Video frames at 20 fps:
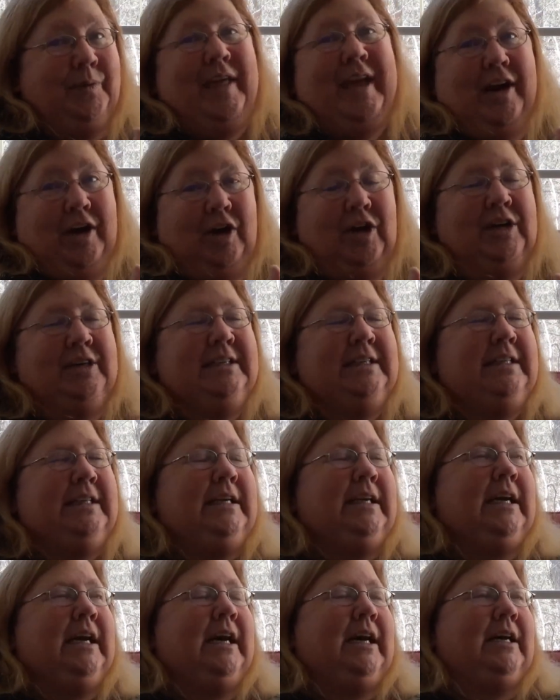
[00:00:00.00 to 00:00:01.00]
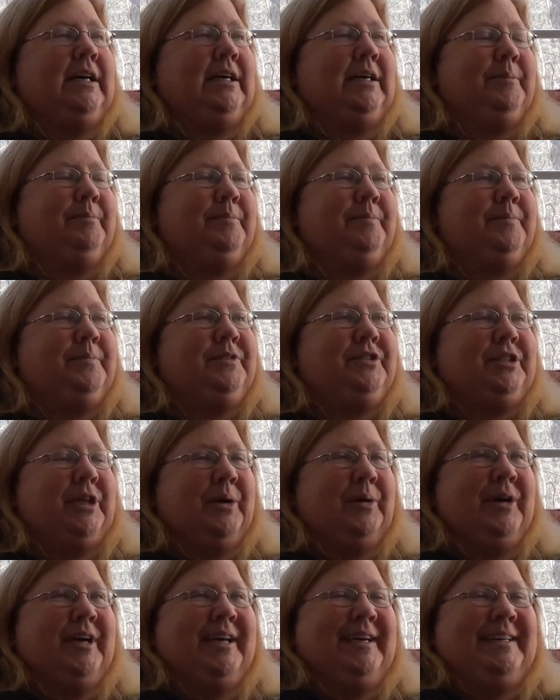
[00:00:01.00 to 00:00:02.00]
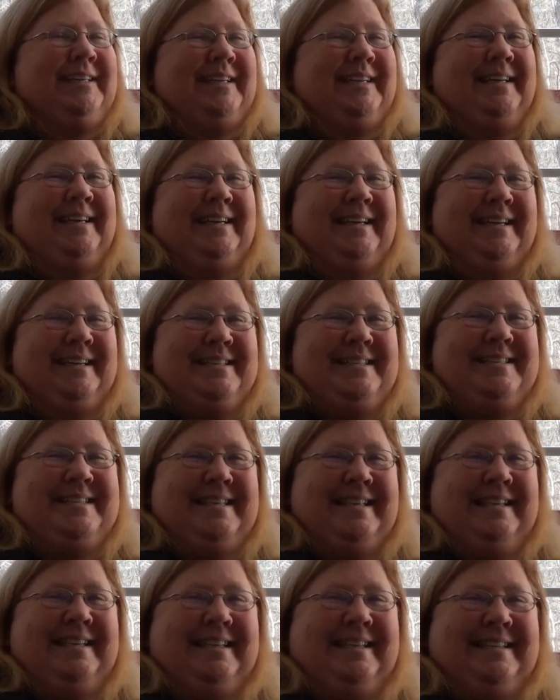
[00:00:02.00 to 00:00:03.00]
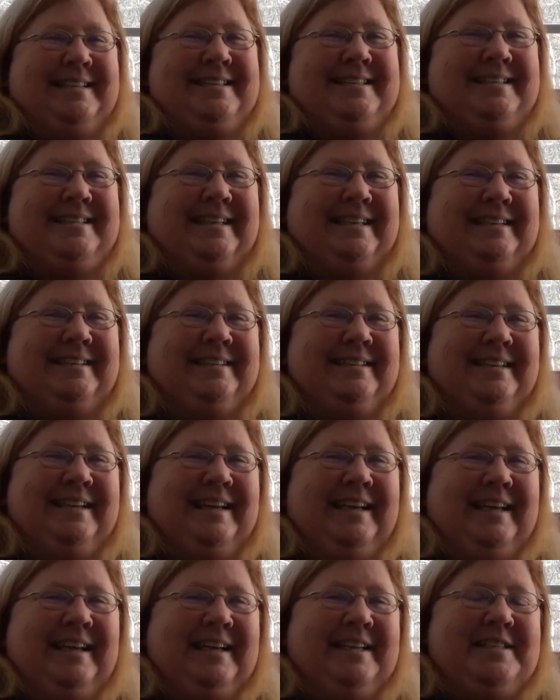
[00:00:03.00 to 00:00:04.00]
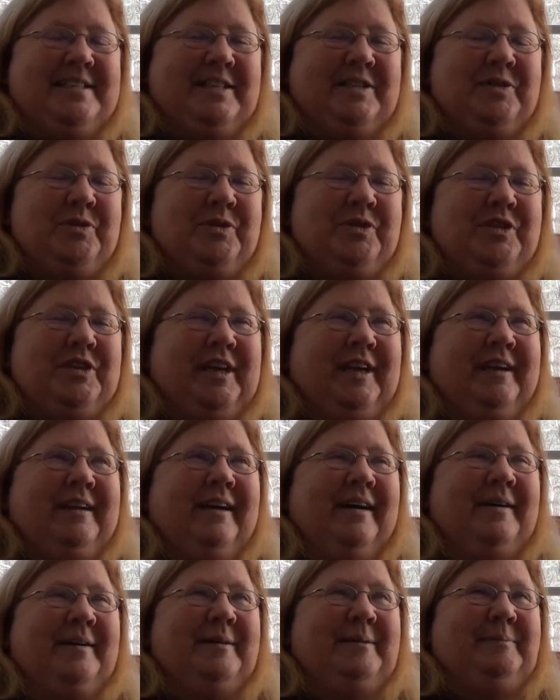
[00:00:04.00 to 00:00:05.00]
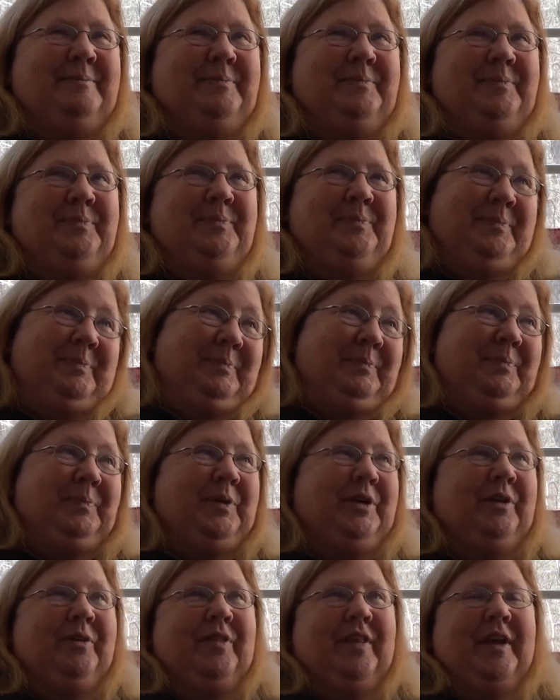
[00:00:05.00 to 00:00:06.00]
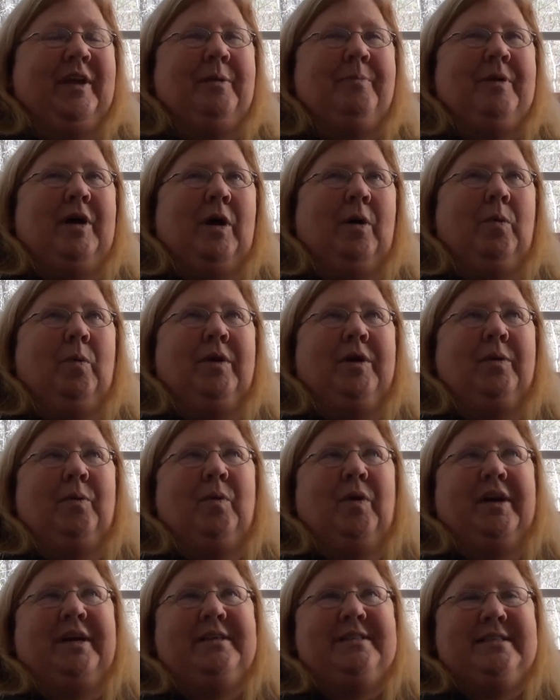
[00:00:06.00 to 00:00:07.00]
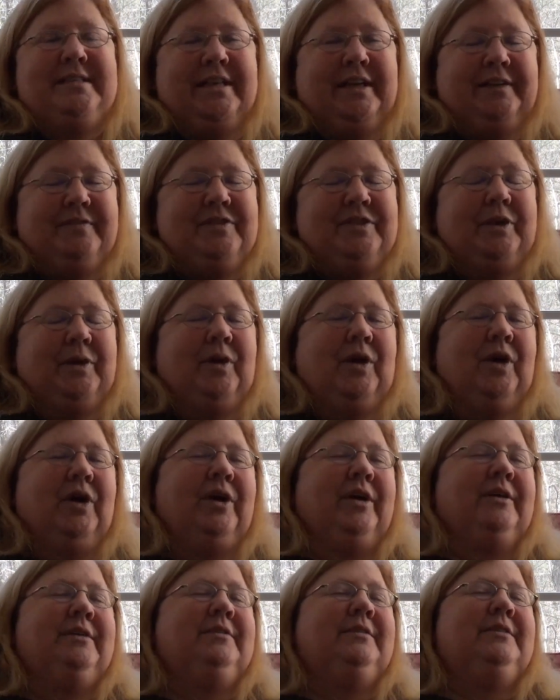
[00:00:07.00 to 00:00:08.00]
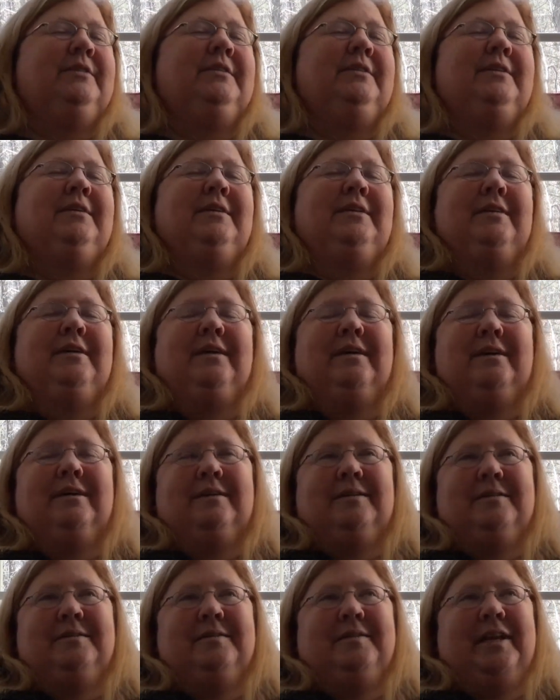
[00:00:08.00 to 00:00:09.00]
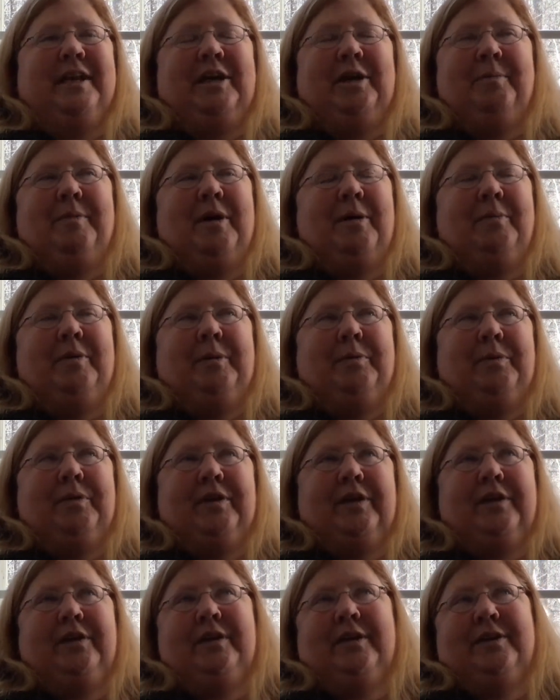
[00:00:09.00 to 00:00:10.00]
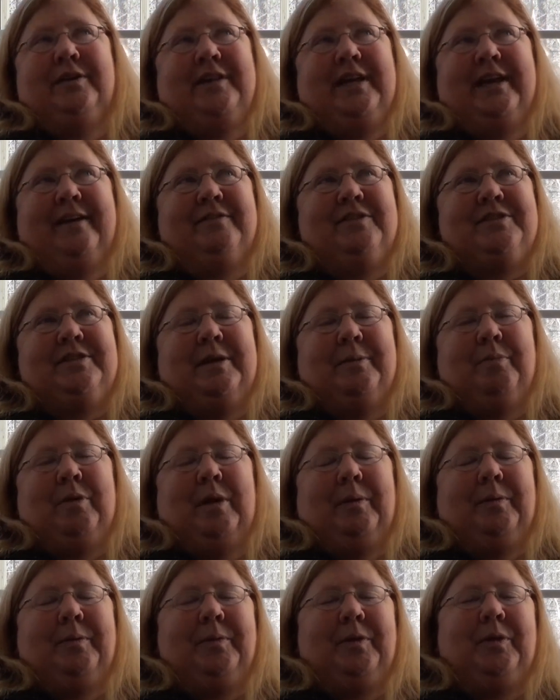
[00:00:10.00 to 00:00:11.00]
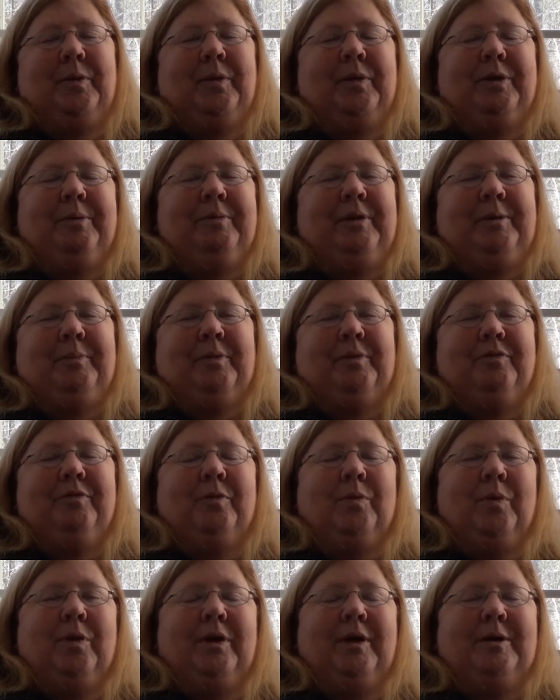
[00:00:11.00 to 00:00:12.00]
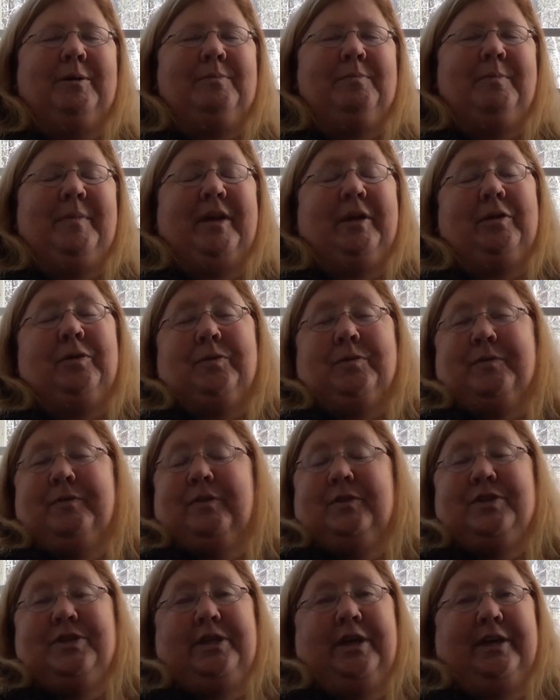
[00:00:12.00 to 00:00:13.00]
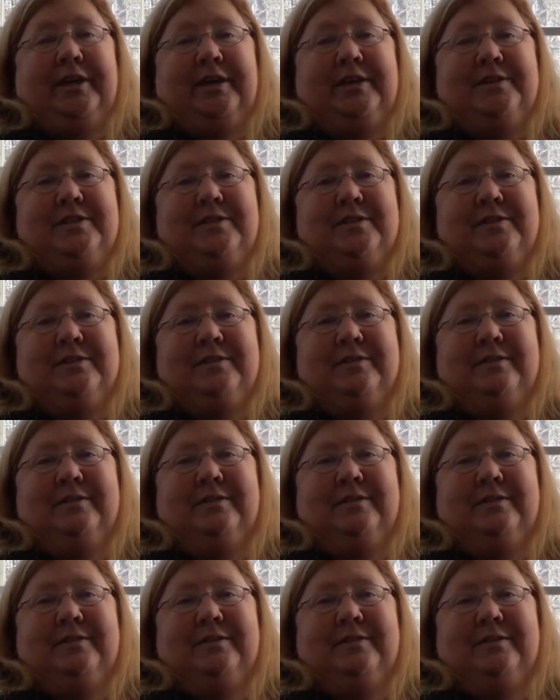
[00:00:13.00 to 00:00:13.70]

there. Mm-hmm. Um, so it's, it's, uh, it's interesting um, when you think about where, what incentives there are. Uh, thinking about people that you know they have the same problem recruiting people for uh, medical for studies.